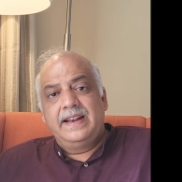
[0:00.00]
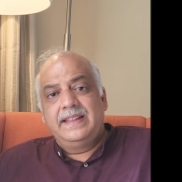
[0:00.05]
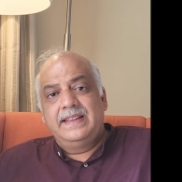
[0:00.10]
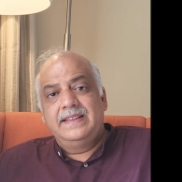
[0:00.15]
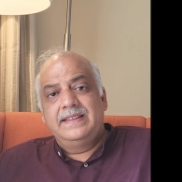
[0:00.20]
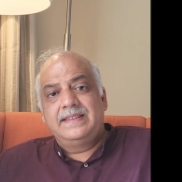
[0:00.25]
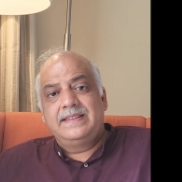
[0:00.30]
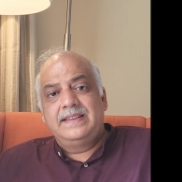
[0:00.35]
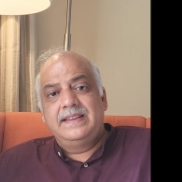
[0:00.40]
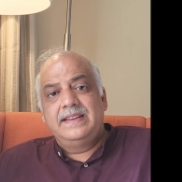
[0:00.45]
at
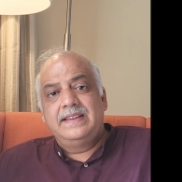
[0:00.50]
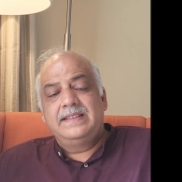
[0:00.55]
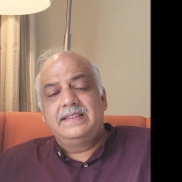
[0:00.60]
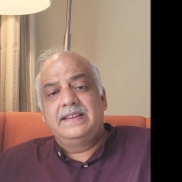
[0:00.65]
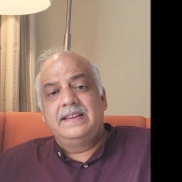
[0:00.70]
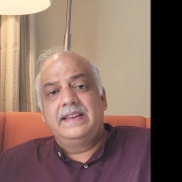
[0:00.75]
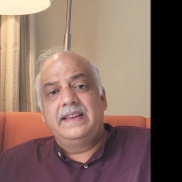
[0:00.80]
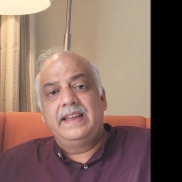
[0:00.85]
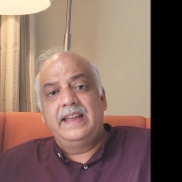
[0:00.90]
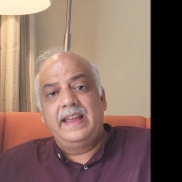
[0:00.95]
this
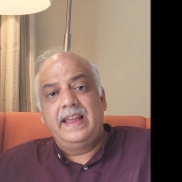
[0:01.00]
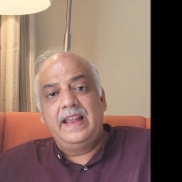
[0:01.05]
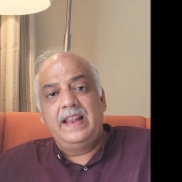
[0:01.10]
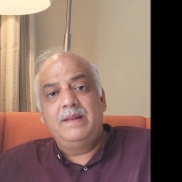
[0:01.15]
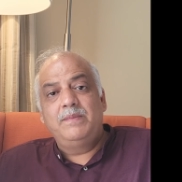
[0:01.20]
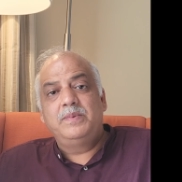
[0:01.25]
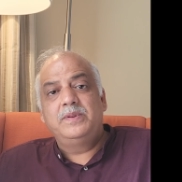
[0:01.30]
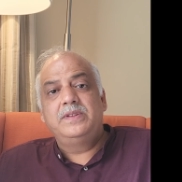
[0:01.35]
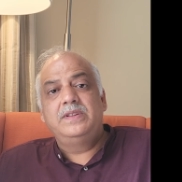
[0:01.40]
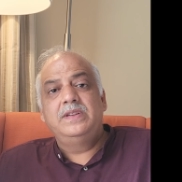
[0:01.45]
stage
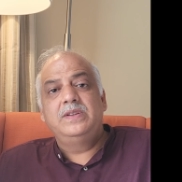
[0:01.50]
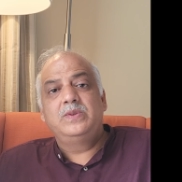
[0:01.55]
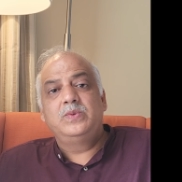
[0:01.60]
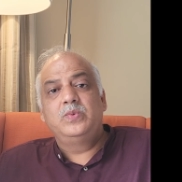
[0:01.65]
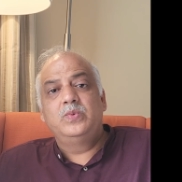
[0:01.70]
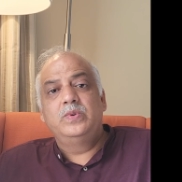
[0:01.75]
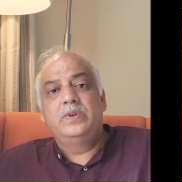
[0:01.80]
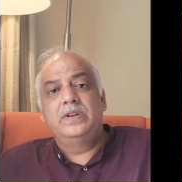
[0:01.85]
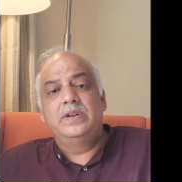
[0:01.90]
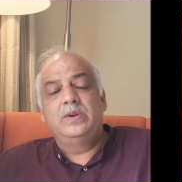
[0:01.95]
helps the
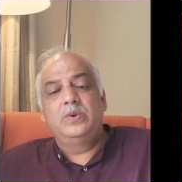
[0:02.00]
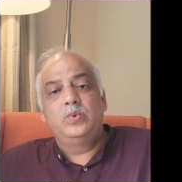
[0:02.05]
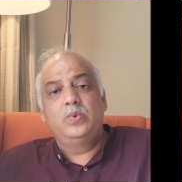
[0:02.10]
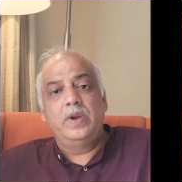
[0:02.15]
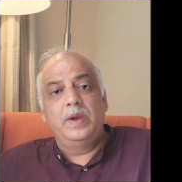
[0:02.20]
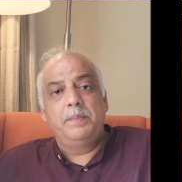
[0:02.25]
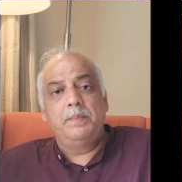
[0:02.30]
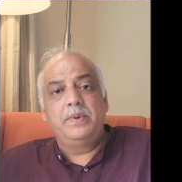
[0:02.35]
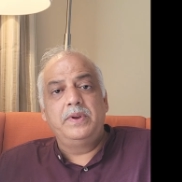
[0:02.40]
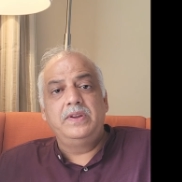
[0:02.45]
student
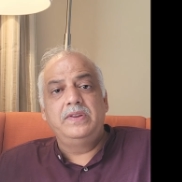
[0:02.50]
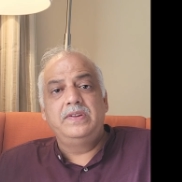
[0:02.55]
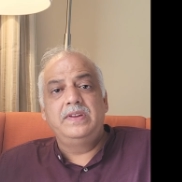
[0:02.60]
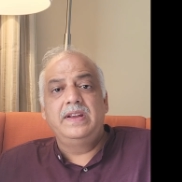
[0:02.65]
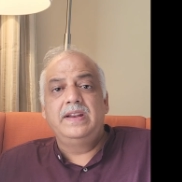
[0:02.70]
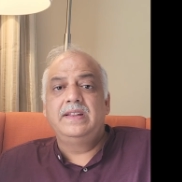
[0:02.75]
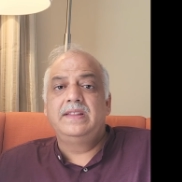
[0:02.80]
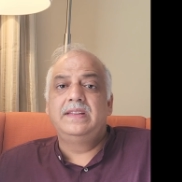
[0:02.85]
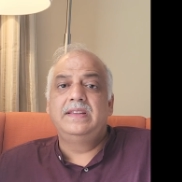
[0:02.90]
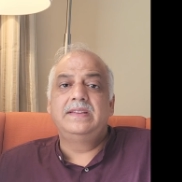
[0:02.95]
to
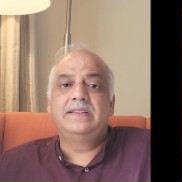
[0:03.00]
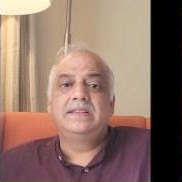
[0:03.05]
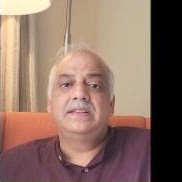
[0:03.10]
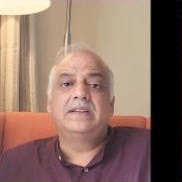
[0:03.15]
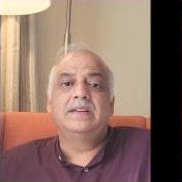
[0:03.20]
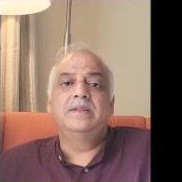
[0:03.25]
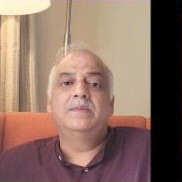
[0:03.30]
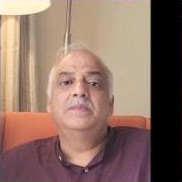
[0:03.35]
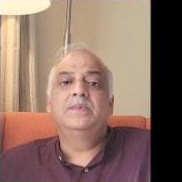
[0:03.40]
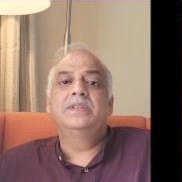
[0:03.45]
appreciate these
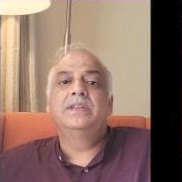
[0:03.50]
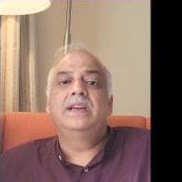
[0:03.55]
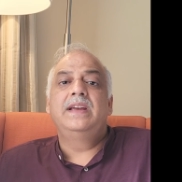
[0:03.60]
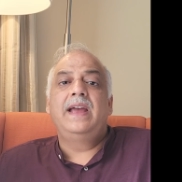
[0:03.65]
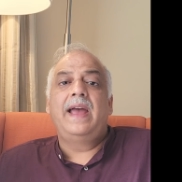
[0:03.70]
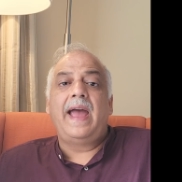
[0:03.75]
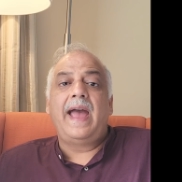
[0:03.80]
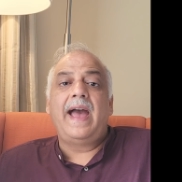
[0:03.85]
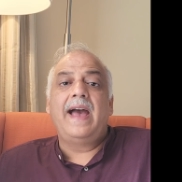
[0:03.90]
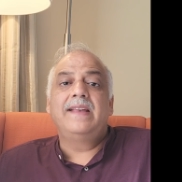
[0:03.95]
terms
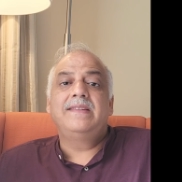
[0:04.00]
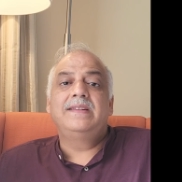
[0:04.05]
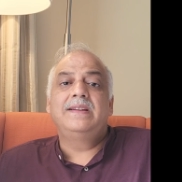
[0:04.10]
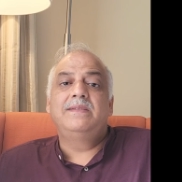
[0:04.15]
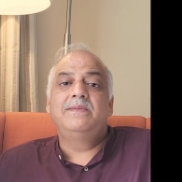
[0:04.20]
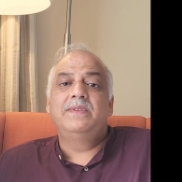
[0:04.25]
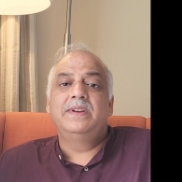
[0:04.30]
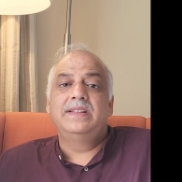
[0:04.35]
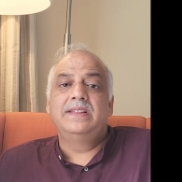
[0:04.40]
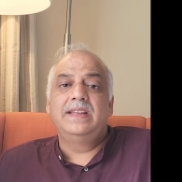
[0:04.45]
as
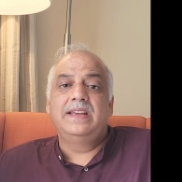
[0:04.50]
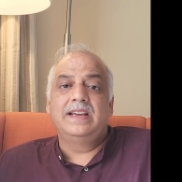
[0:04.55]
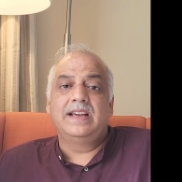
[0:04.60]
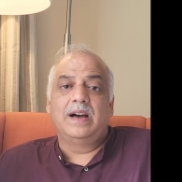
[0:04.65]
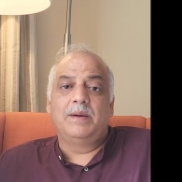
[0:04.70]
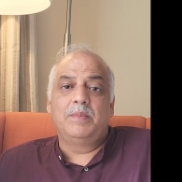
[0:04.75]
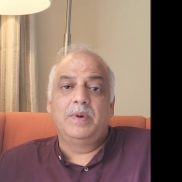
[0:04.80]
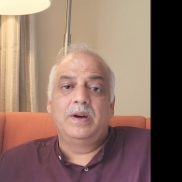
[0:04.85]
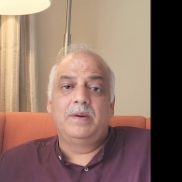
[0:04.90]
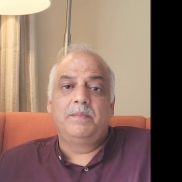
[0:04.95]
and when they
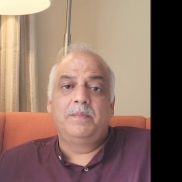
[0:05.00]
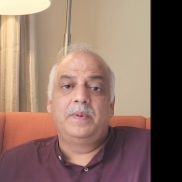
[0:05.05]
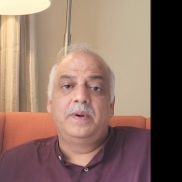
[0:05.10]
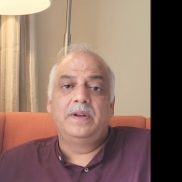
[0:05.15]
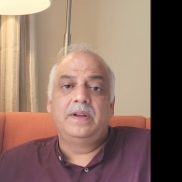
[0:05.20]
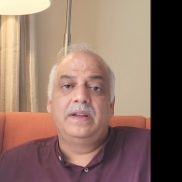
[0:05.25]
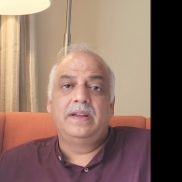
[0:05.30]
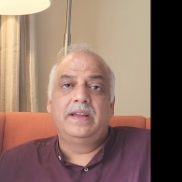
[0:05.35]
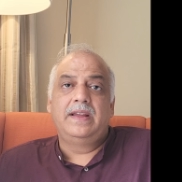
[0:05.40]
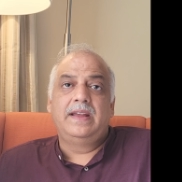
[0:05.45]
come up
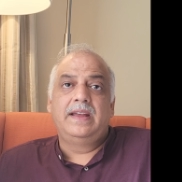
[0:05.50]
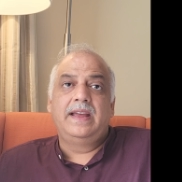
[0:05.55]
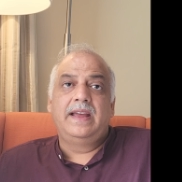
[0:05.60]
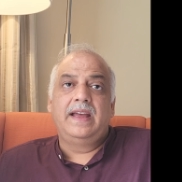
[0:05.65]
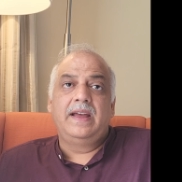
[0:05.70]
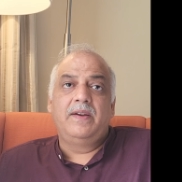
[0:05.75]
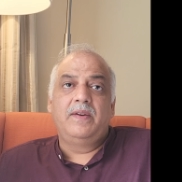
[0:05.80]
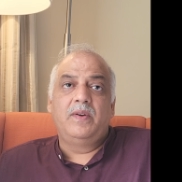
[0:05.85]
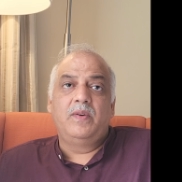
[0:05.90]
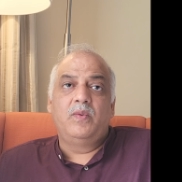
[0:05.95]

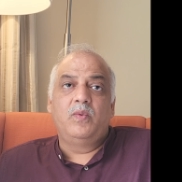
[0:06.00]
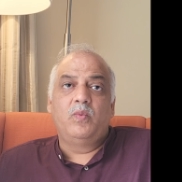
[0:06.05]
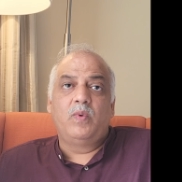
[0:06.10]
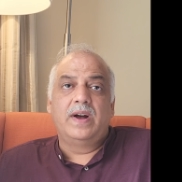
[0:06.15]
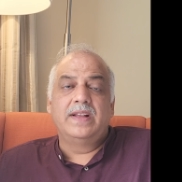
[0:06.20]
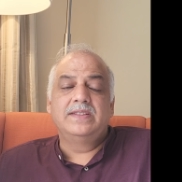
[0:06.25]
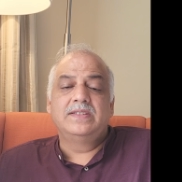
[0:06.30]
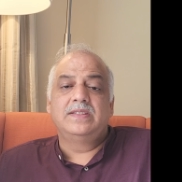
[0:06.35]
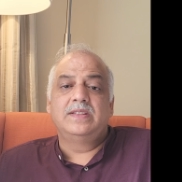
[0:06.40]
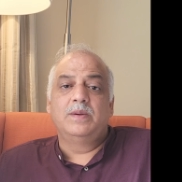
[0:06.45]

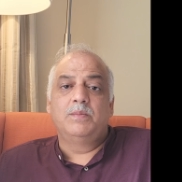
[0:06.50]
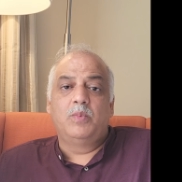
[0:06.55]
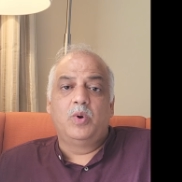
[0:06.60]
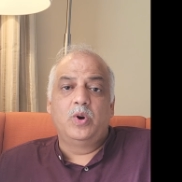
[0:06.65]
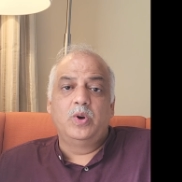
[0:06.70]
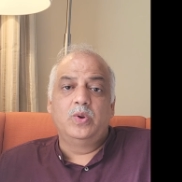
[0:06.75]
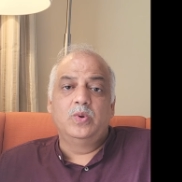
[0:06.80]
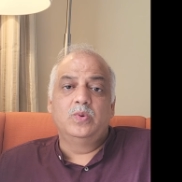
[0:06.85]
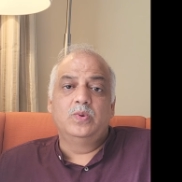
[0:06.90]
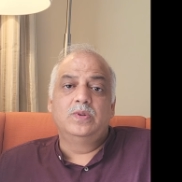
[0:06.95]
once the
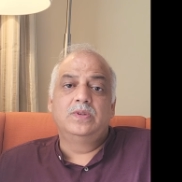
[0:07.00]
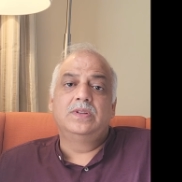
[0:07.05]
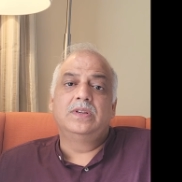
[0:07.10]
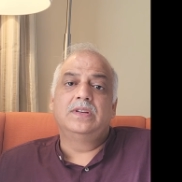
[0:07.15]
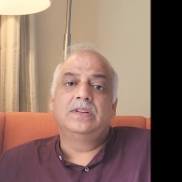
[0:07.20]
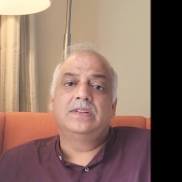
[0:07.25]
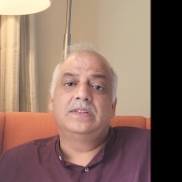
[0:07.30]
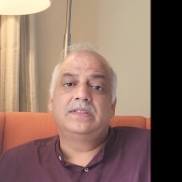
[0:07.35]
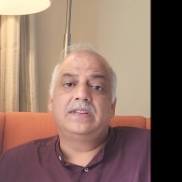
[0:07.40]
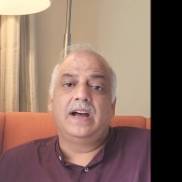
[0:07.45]
modules
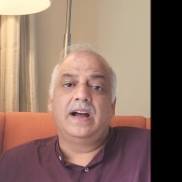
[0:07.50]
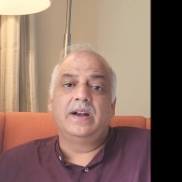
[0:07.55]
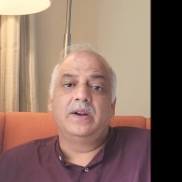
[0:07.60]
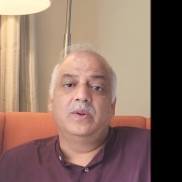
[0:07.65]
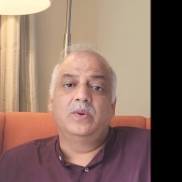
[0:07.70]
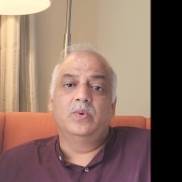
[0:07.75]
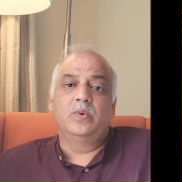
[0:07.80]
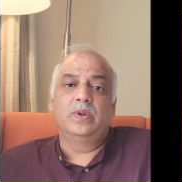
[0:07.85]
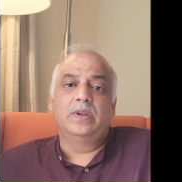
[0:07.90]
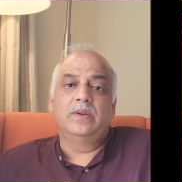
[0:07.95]

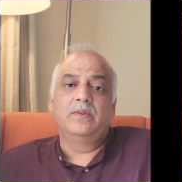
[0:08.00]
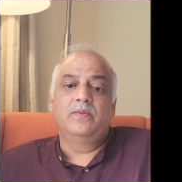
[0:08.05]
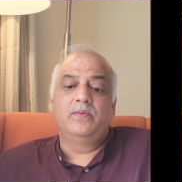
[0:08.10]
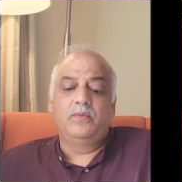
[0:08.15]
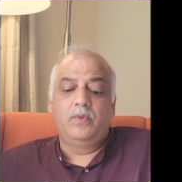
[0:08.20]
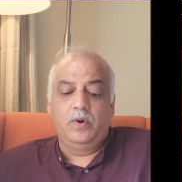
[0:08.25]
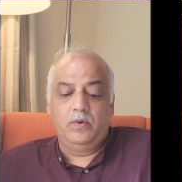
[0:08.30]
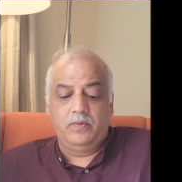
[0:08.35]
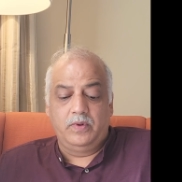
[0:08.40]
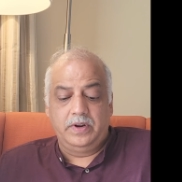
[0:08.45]
start going
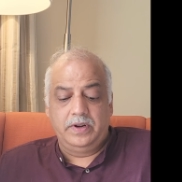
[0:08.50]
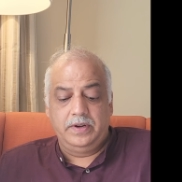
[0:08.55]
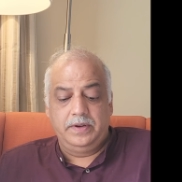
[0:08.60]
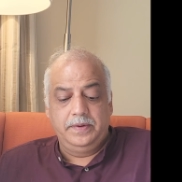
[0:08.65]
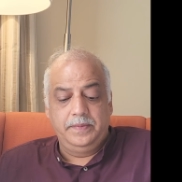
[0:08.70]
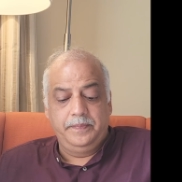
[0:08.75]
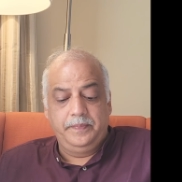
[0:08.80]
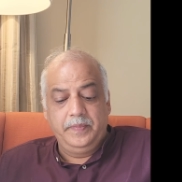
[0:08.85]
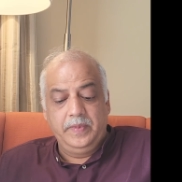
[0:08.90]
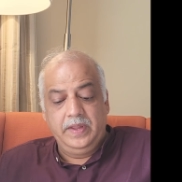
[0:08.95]
forward.
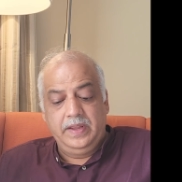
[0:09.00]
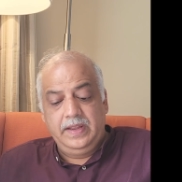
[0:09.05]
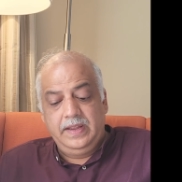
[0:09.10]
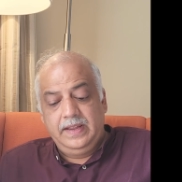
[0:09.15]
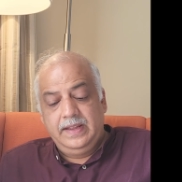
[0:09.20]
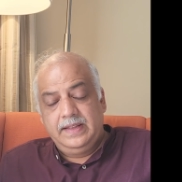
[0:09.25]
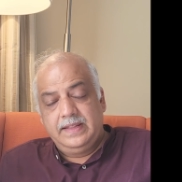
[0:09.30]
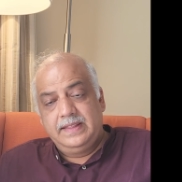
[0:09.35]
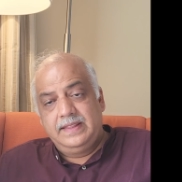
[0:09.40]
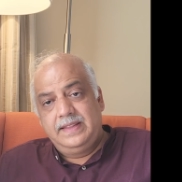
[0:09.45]

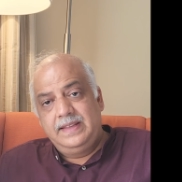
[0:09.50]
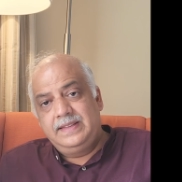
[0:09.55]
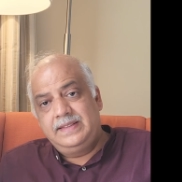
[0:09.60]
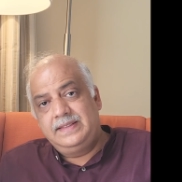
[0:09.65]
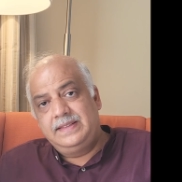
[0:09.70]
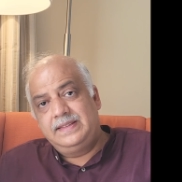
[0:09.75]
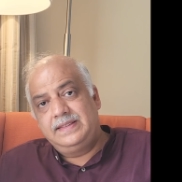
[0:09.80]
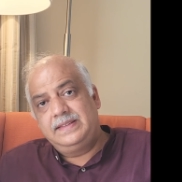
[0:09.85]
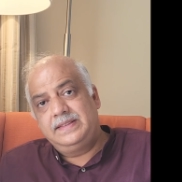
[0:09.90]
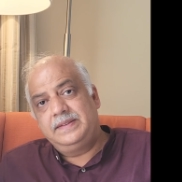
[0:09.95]

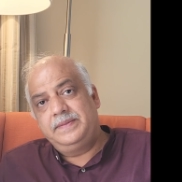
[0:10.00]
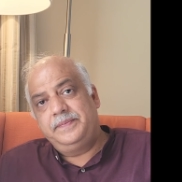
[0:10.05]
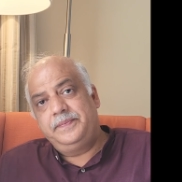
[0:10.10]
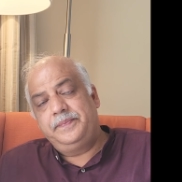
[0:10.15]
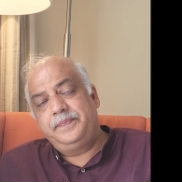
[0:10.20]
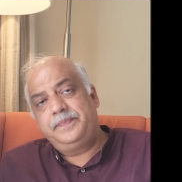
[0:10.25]
This,